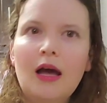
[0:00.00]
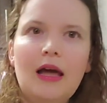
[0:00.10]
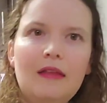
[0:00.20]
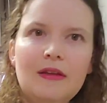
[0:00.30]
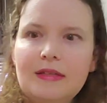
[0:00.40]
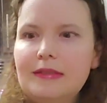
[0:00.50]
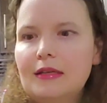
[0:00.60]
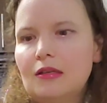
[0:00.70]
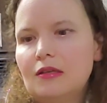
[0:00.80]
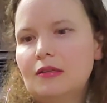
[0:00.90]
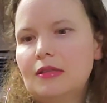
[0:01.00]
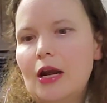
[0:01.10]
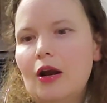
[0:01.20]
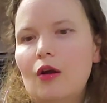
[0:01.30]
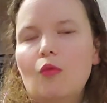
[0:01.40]
and this is
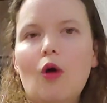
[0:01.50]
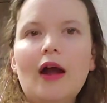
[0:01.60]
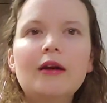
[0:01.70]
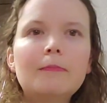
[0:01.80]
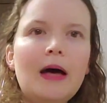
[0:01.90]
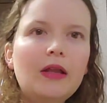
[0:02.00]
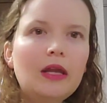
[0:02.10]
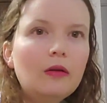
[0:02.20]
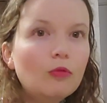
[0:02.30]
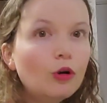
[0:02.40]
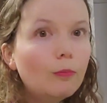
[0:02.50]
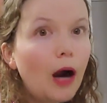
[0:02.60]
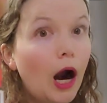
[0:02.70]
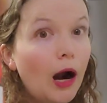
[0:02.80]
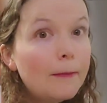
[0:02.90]
their watermelon
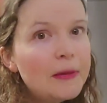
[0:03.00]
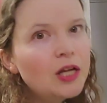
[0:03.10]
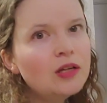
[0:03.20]
rhubarb.